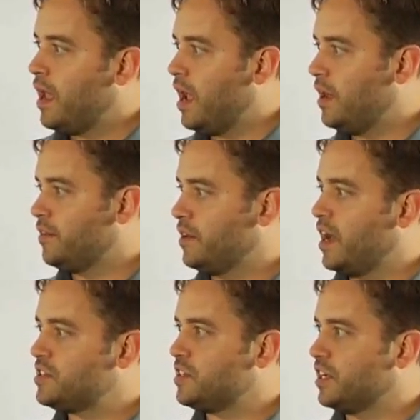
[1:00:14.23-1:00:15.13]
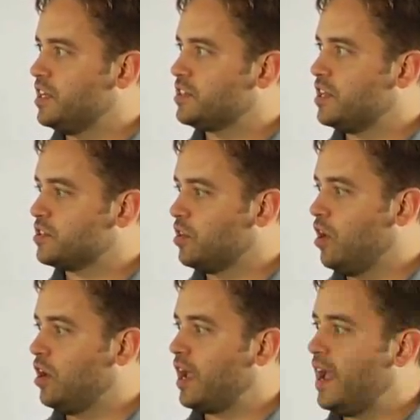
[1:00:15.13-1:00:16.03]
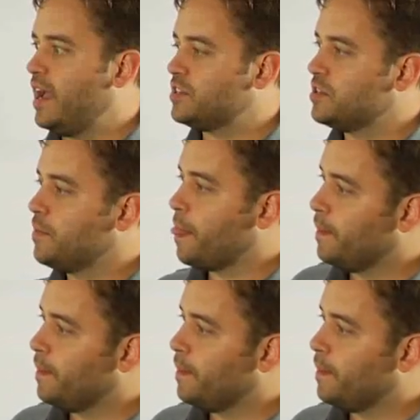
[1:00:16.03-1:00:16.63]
And the nice thing is, as long as